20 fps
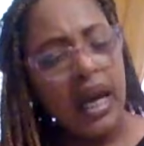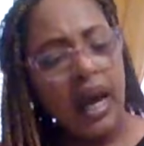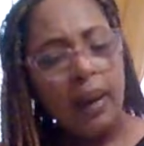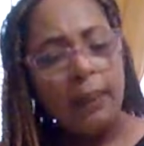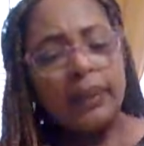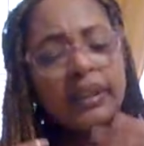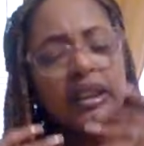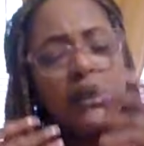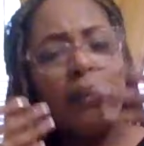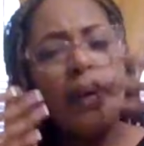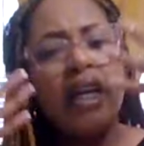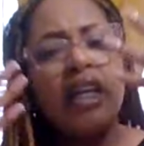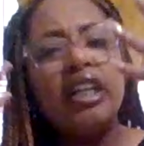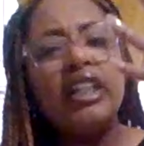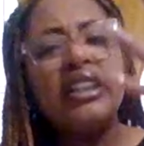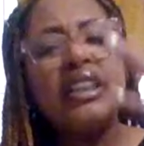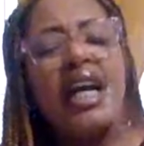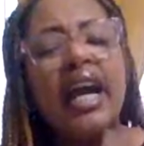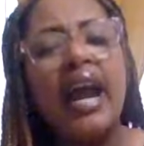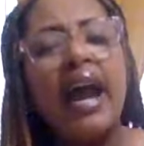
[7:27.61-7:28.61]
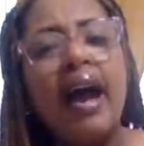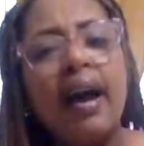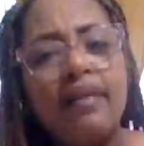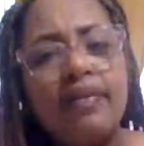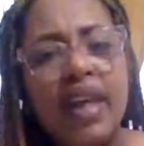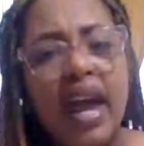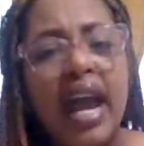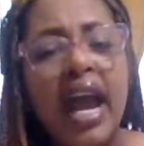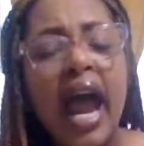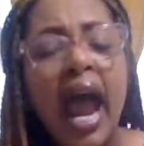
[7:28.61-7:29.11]
But somebody doesn't have
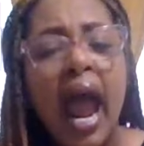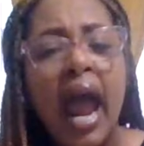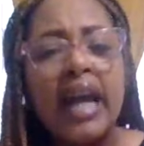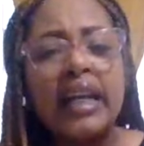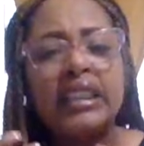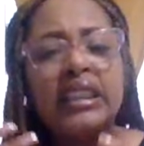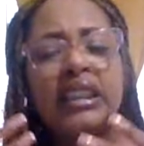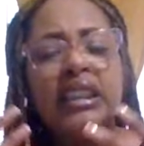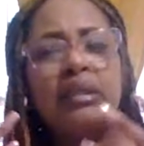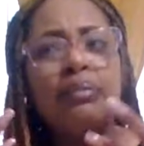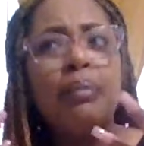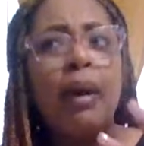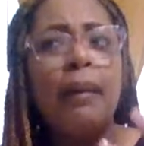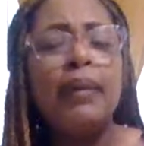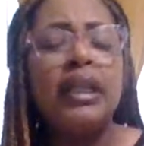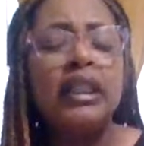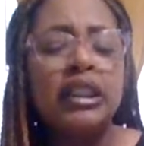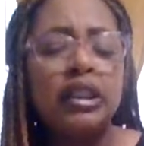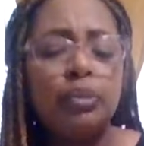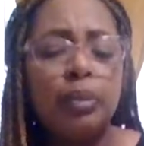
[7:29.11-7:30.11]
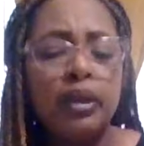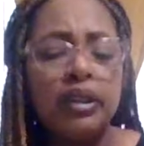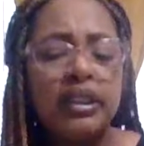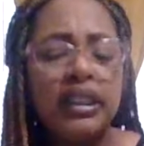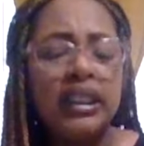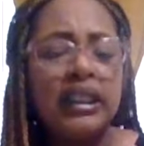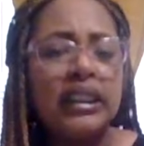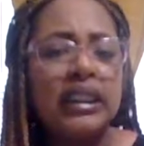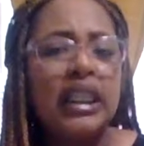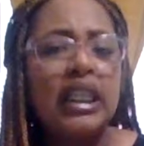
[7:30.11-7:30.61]
that, and maybe because this
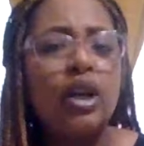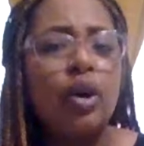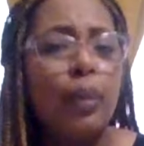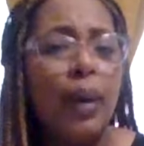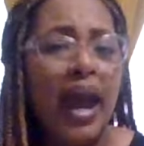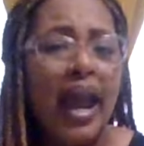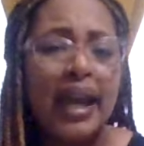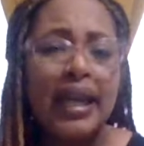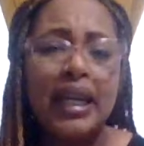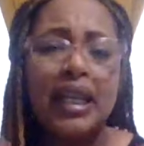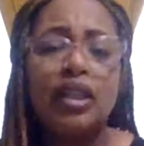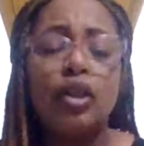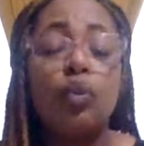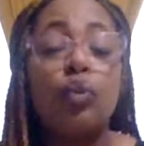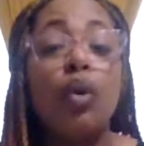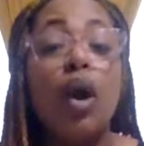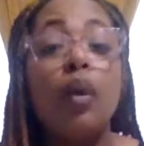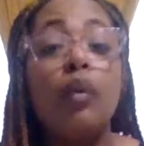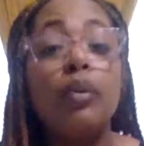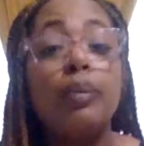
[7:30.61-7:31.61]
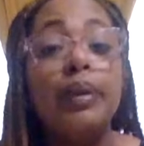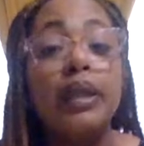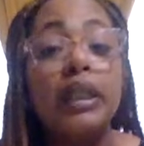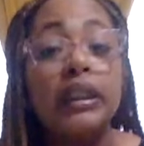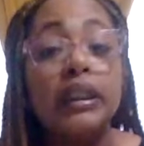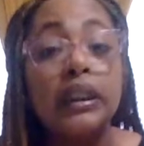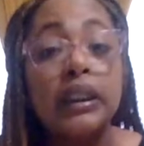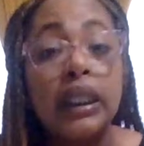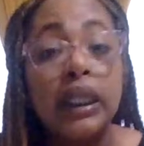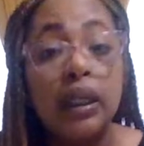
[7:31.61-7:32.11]
person is single, but ain't nothing wrong with being
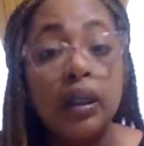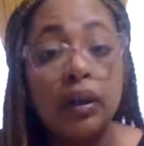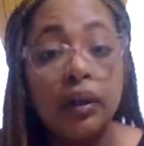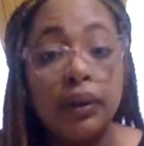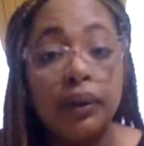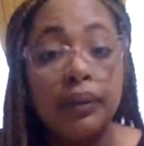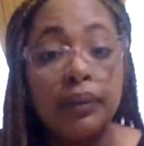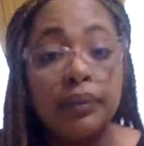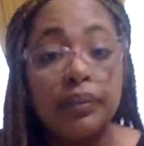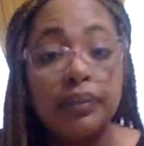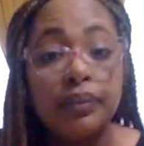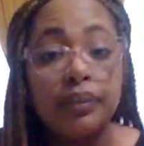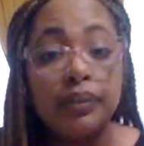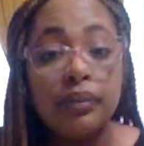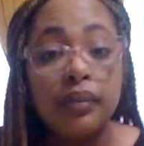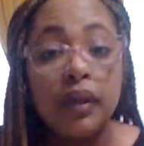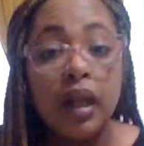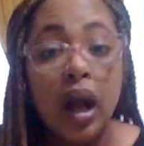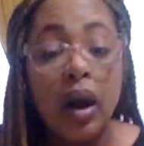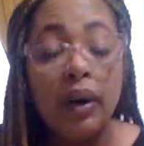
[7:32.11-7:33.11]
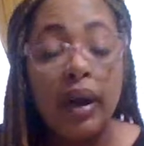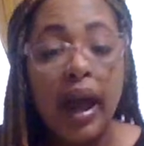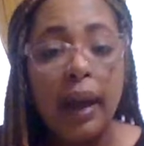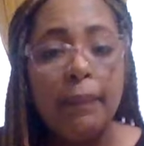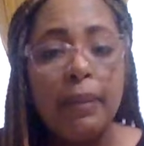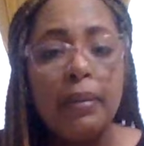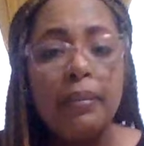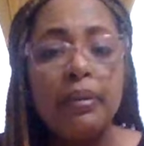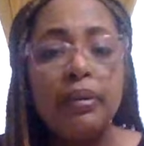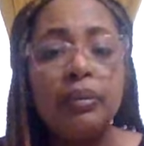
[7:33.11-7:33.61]
single. Okay,
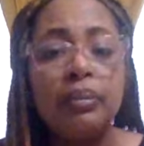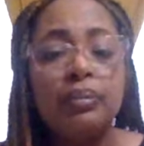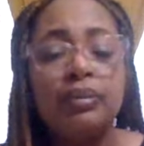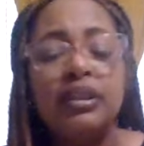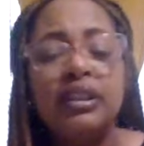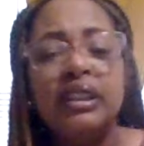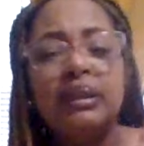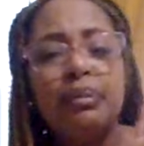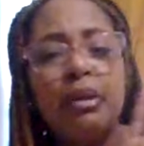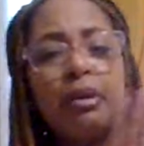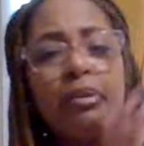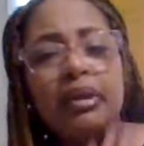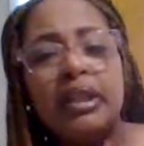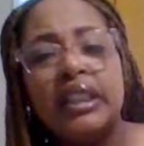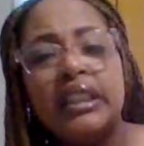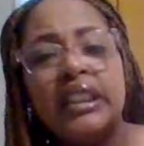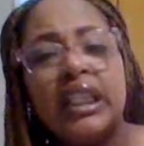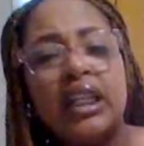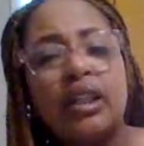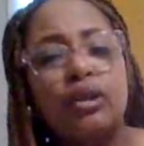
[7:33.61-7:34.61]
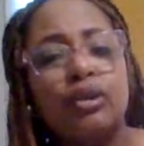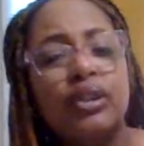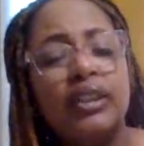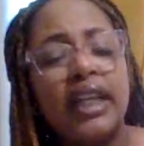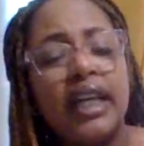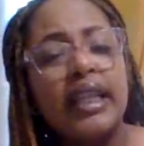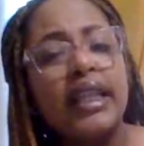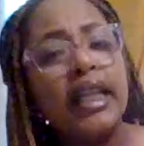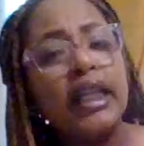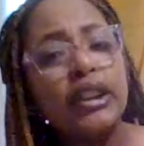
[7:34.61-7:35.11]
people people need to
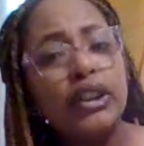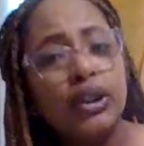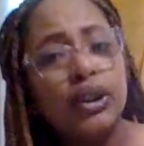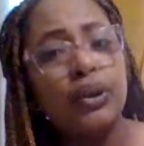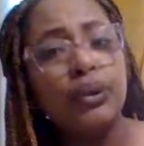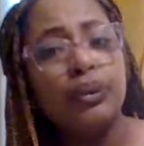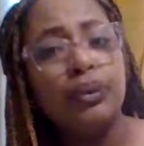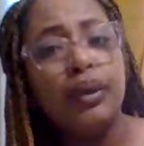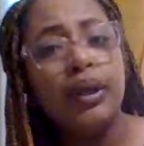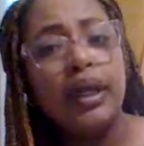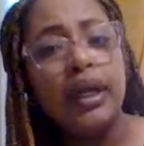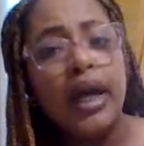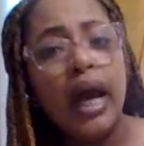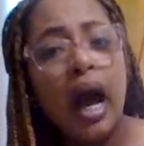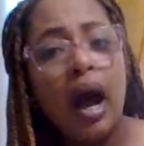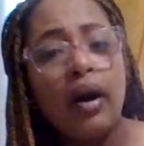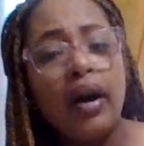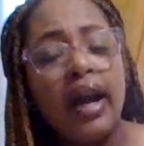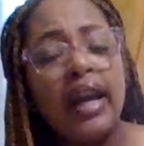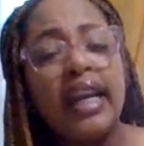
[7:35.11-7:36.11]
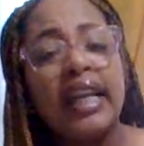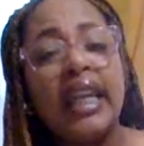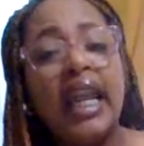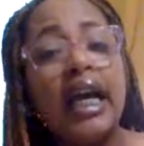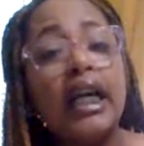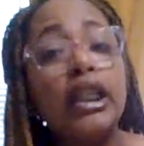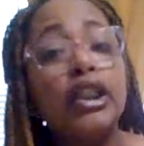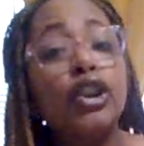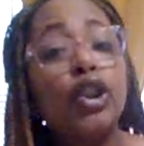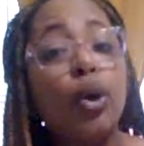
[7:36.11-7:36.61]
understand that too. Okay, and a
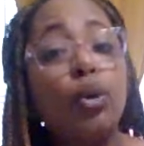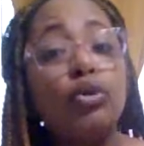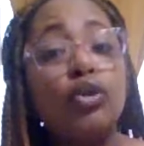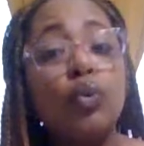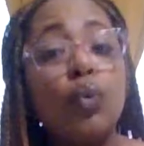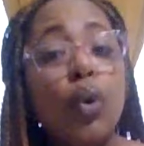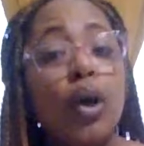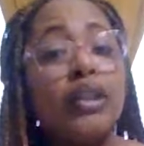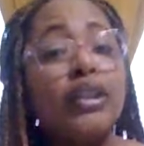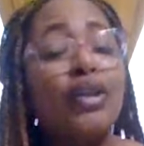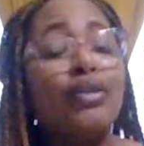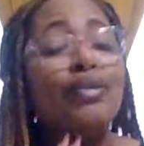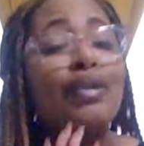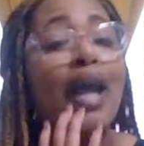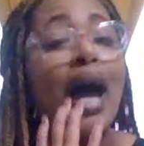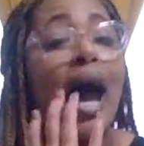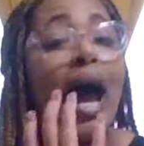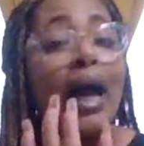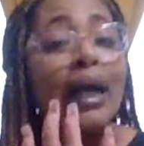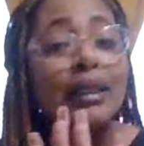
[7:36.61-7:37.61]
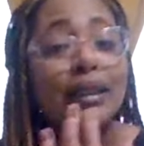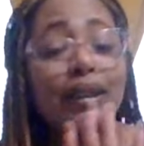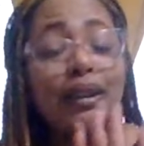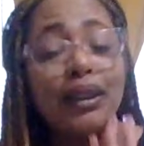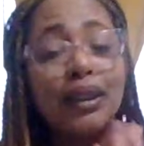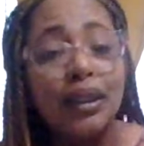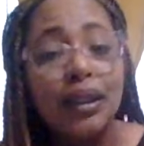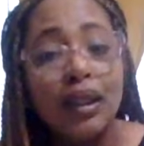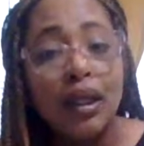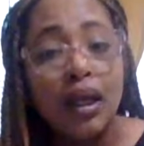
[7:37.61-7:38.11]
lot of chosen ones are not
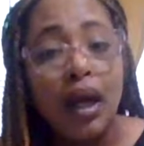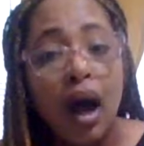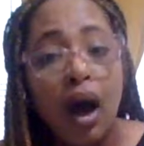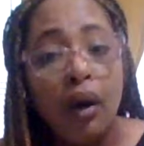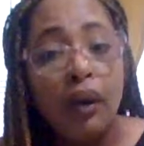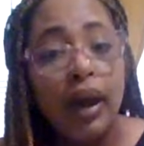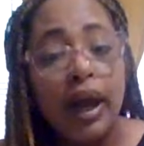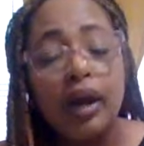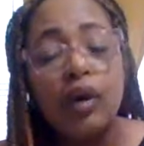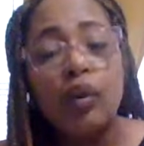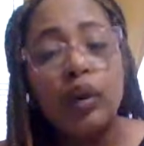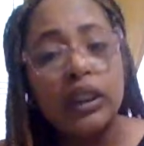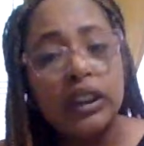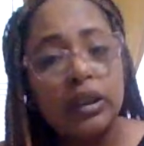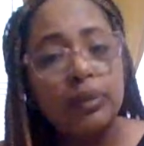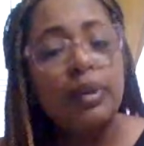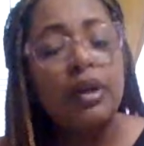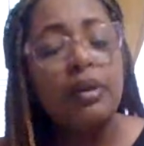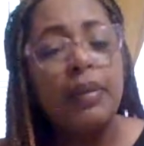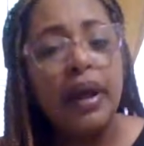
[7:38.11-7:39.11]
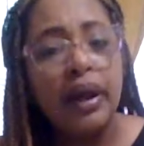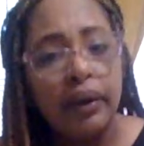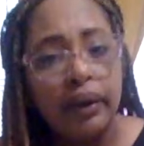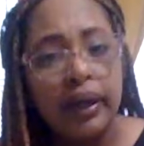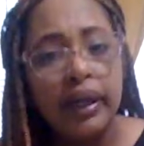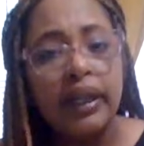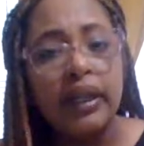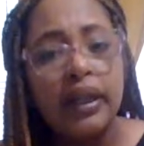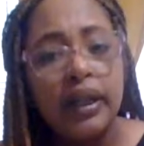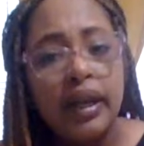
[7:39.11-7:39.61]
okay going to be
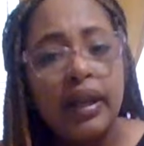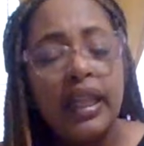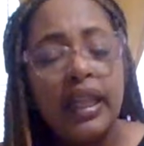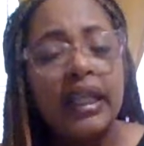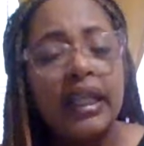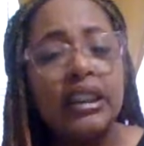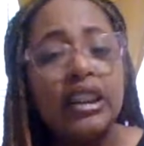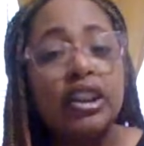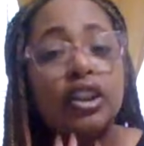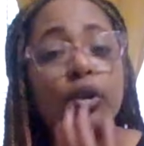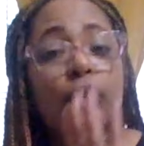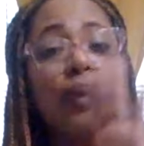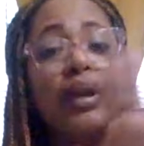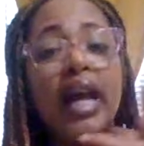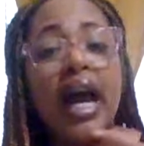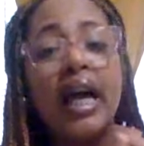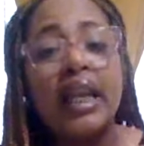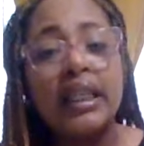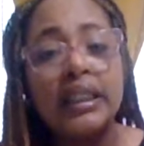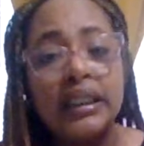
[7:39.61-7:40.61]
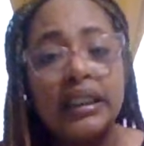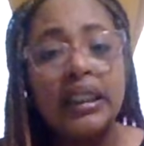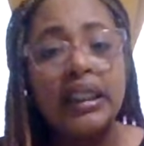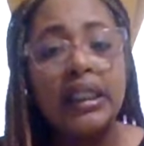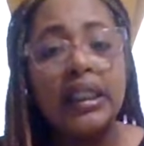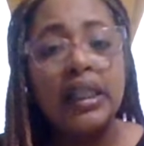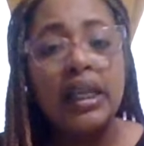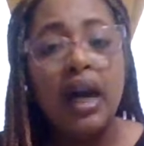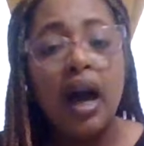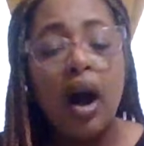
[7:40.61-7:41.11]
married. That is just a reality.
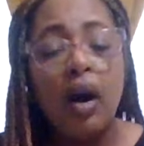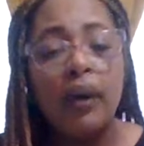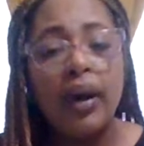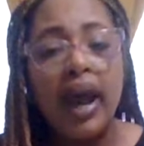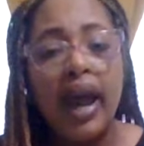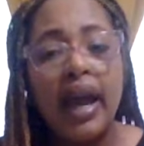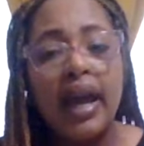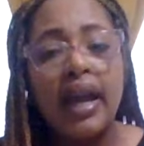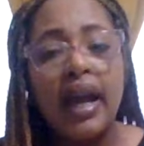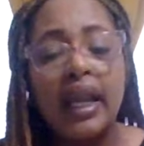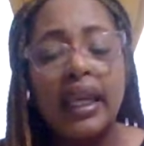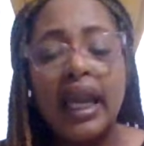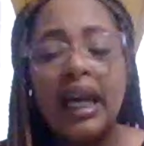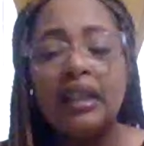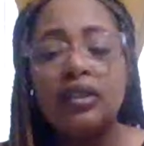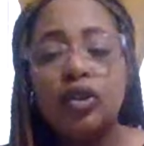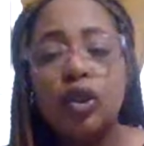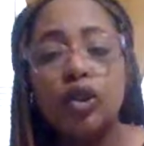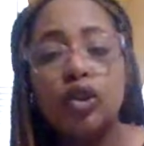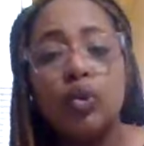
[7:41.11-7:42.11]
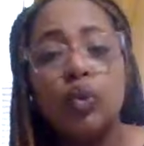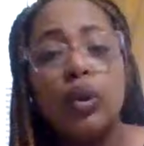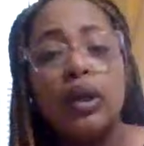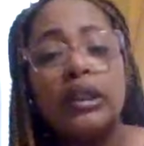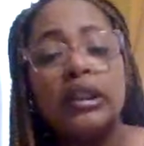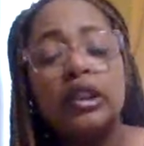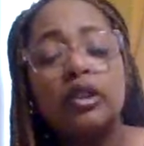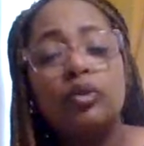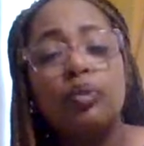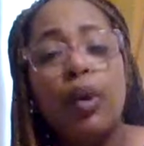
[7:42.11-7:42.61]
Okay, a lot of chosen
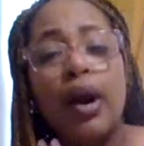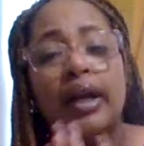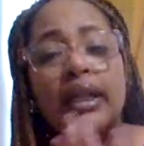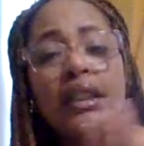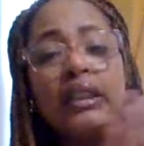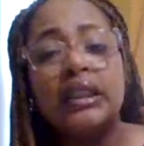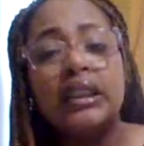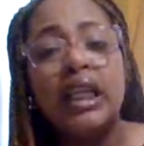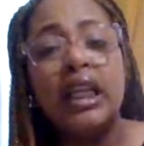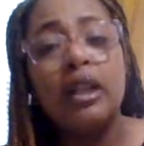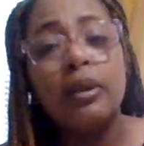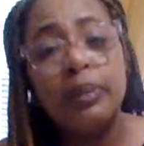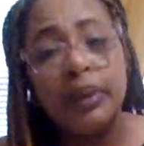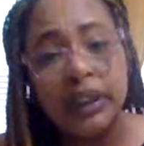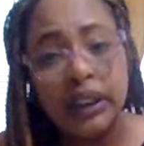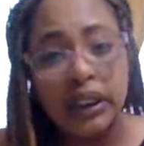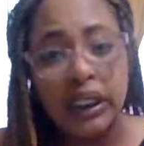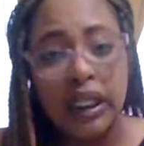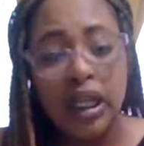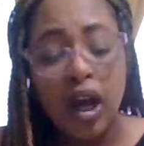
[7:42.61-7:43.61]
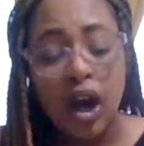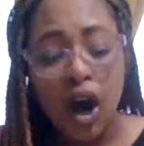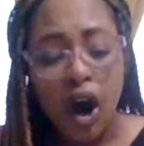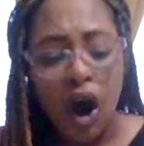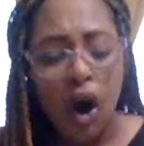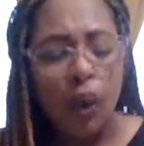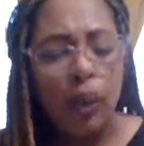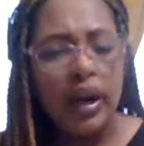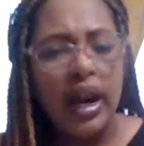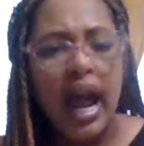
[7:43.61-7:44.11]
ones practice celibacy
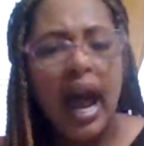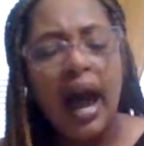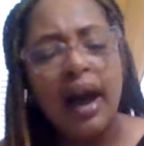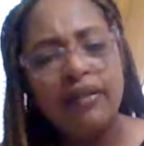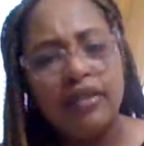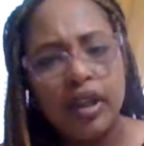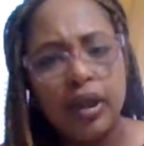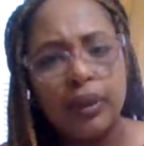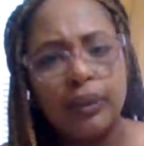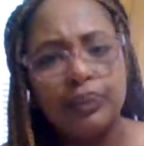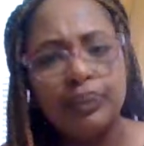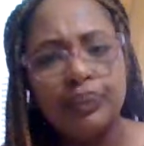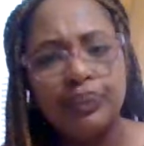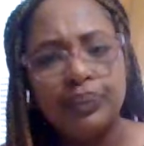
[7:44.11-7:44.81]
or what have you.